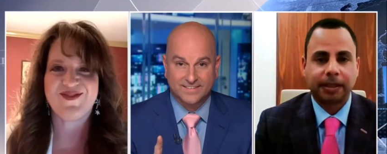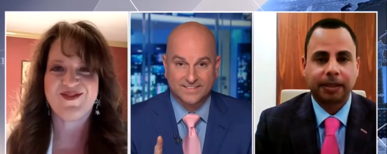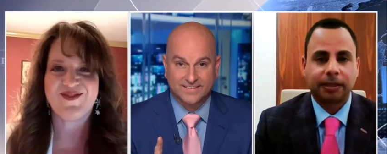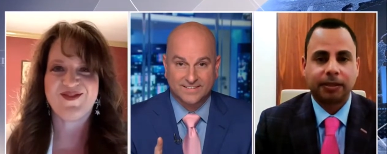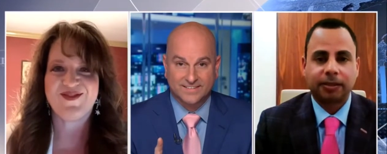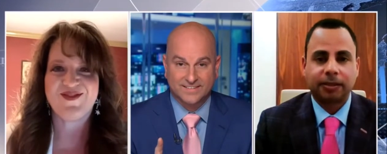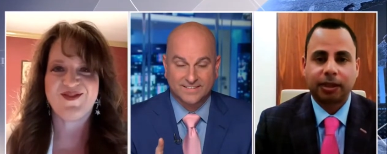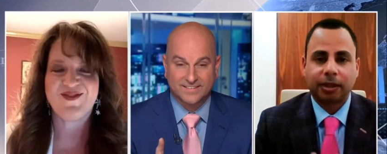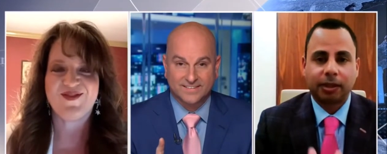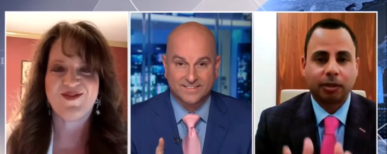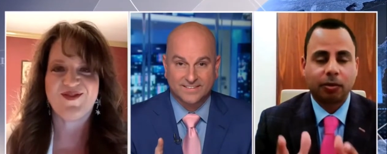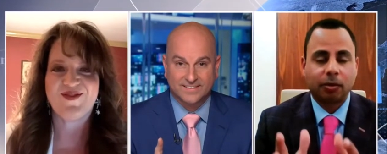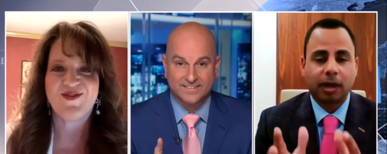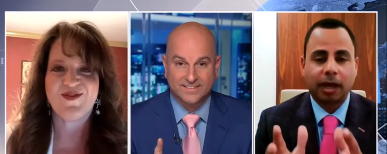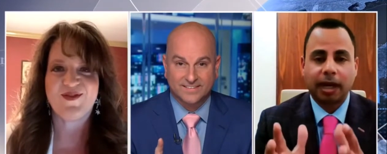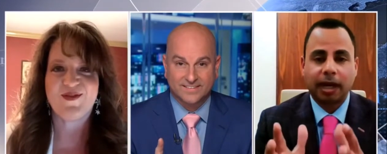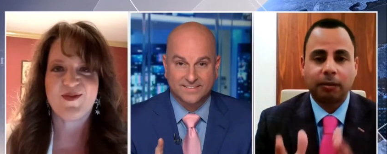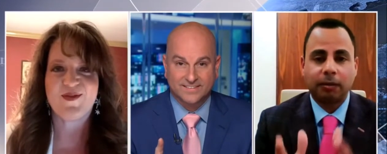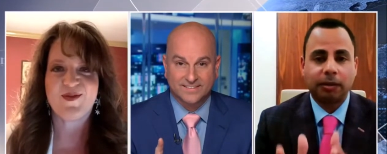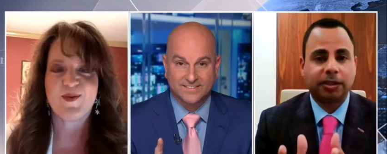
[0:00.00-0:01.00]
Speaker 1: So
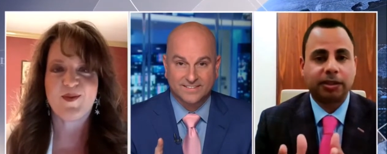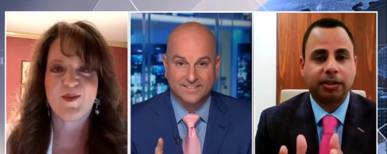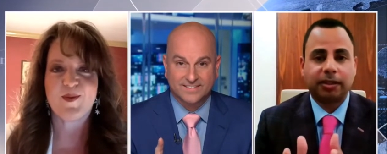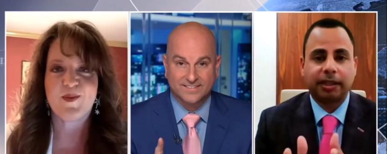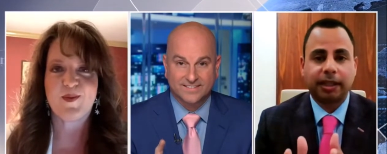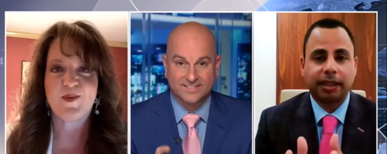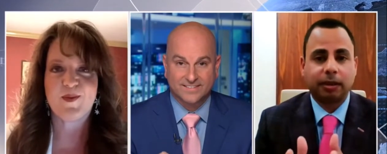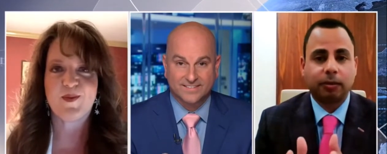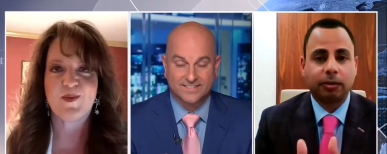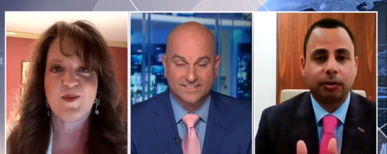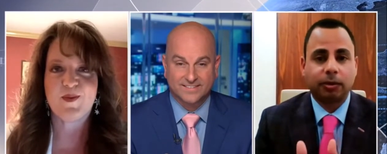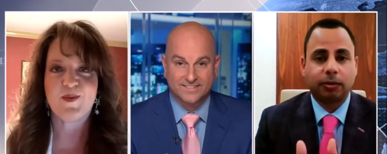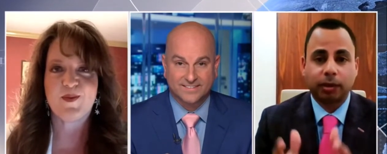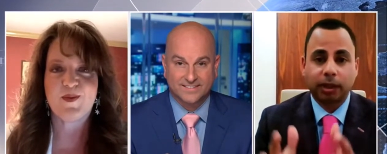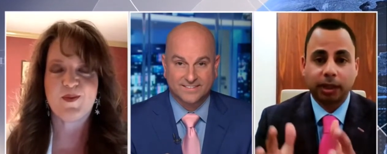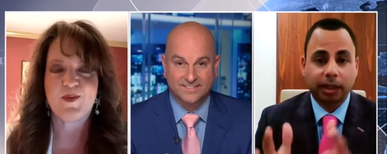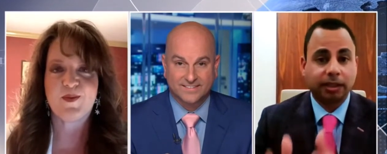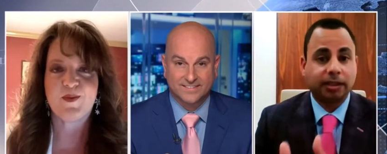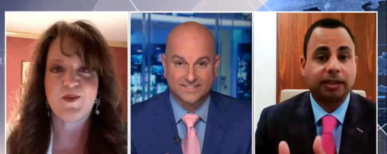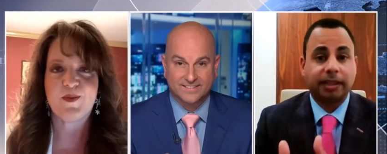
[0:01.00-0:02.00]
I would stick with
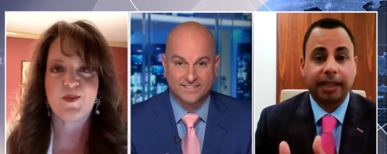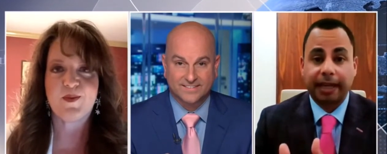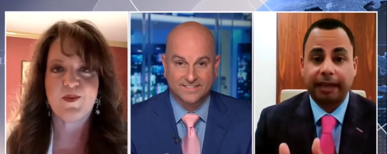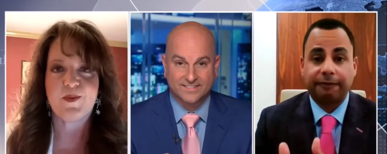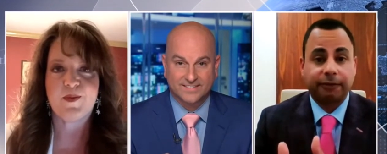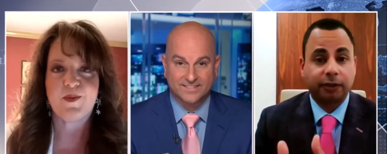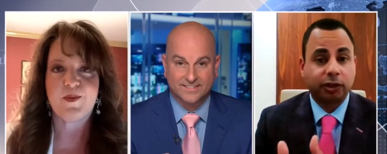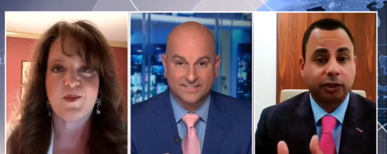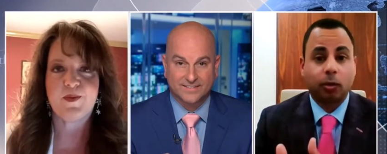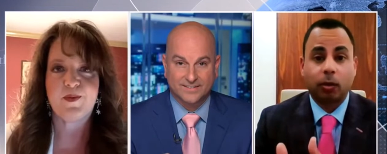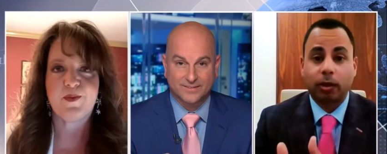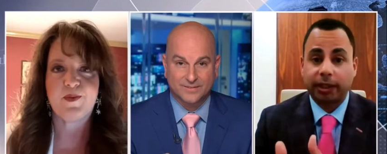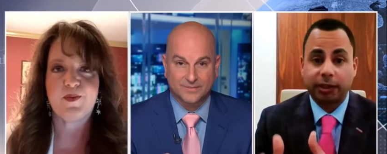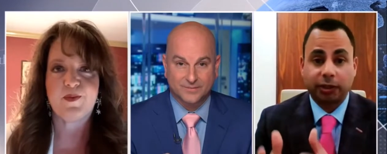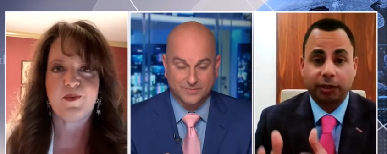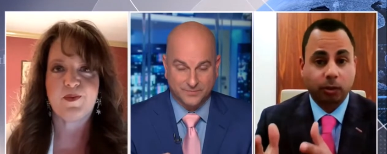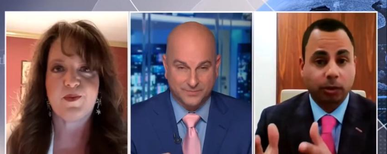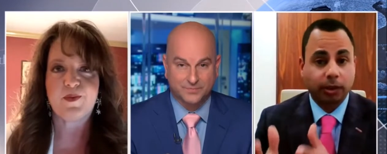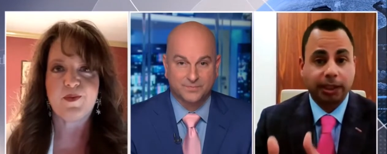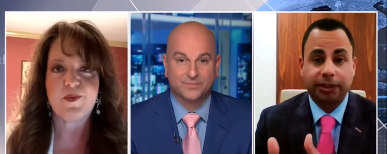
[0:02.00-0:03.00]
real estate for
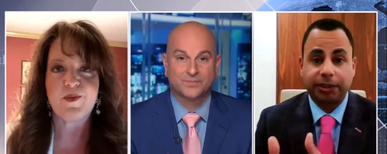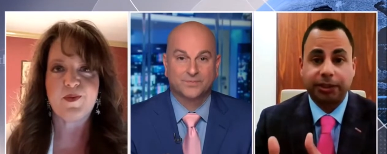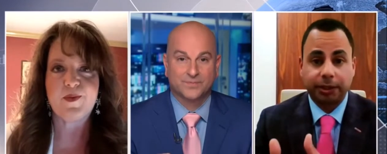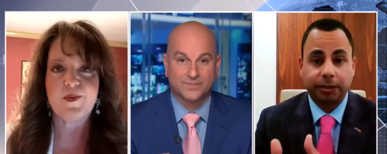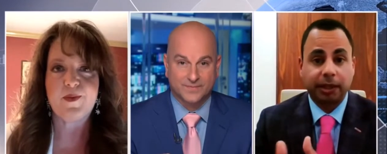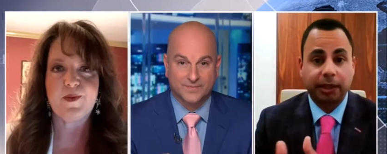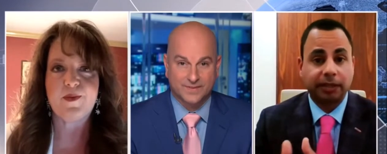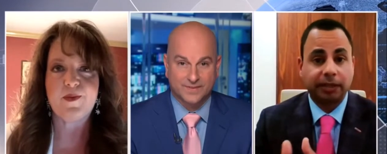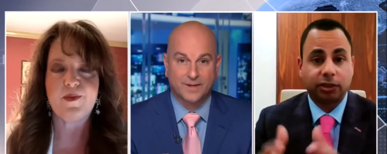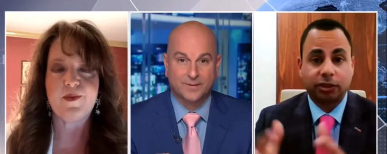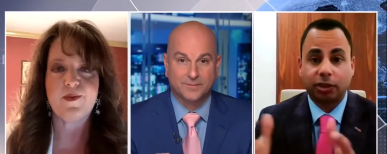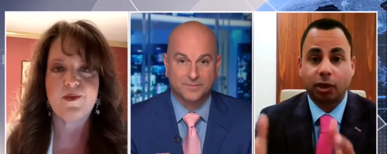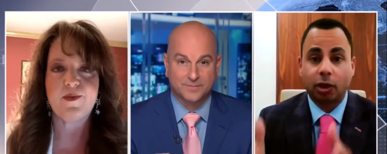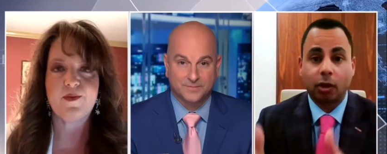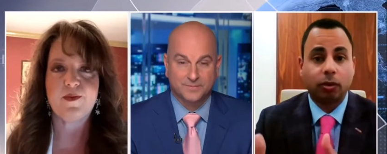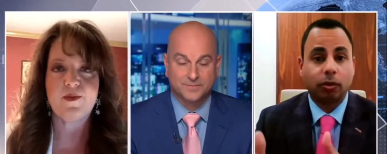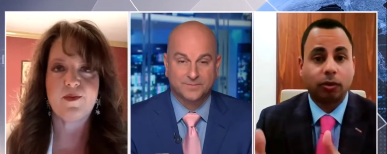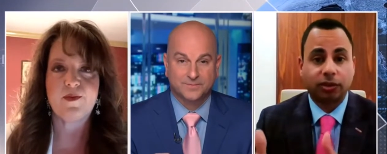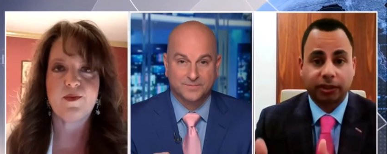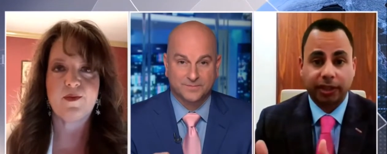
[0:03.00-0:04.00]
2022 as a
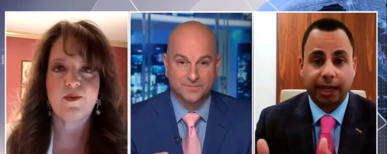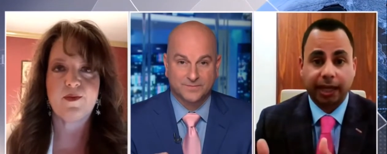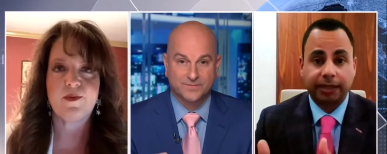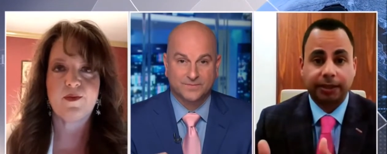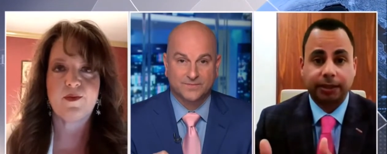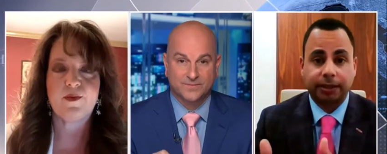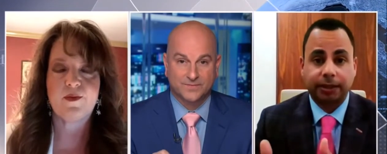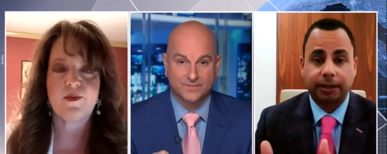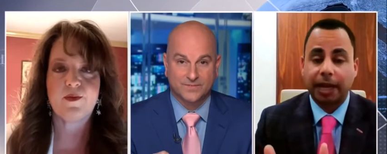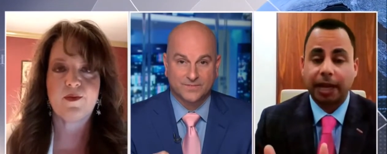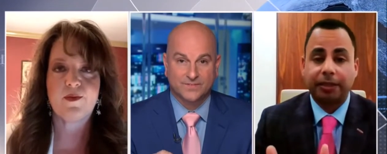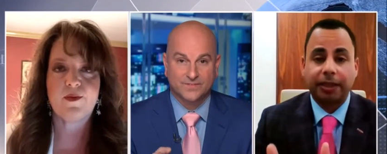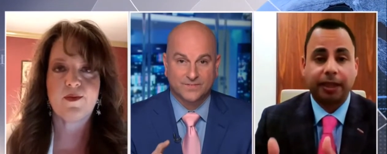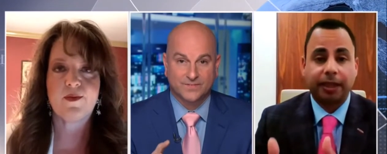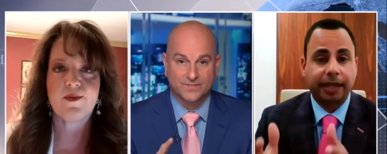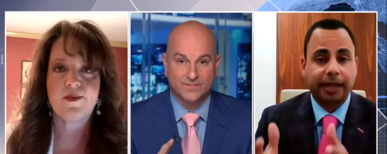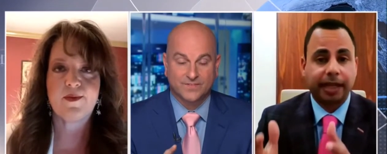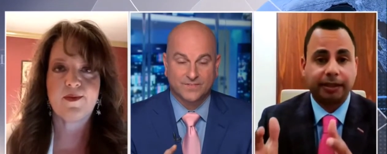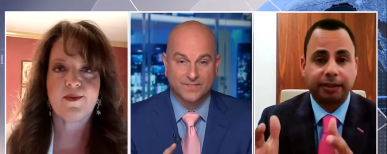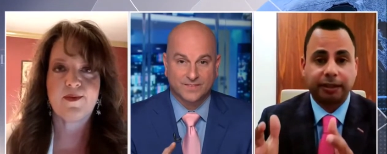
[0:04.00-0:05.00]
total sector. I
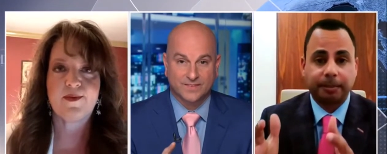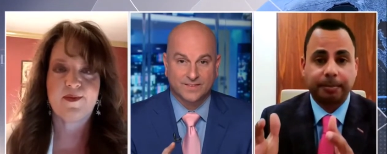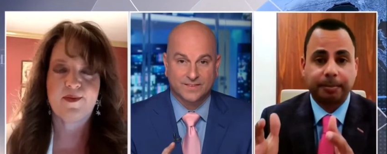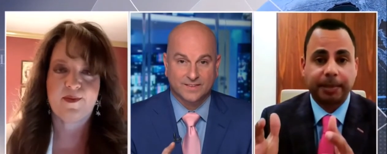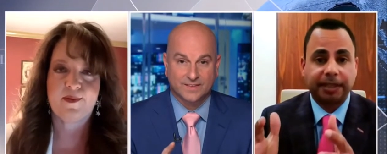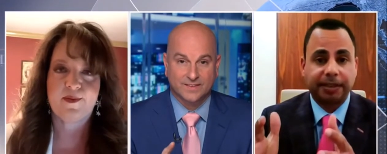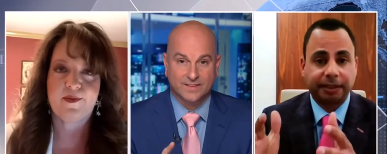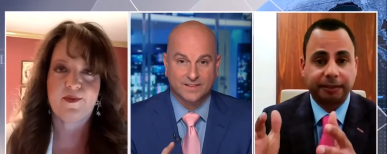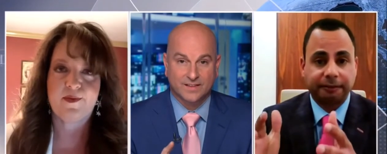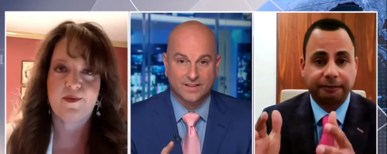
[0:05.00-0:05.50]
think that's the best